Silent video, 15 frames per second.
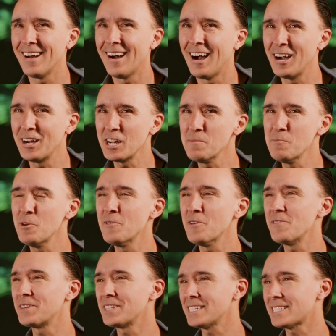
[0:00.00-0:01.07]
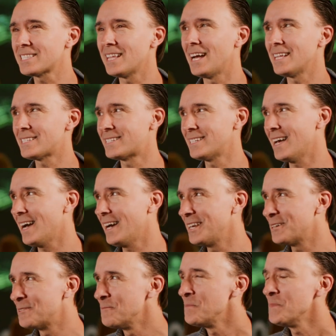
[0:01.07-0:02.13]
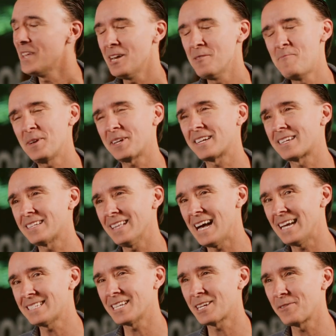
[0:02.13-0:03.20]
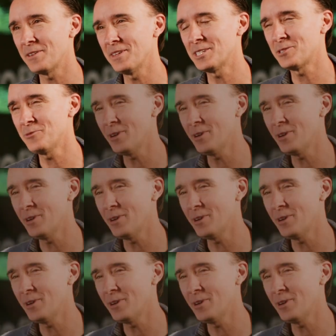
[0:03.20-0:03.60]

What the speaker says: I'm going to move over to the slot side and pick a classic for this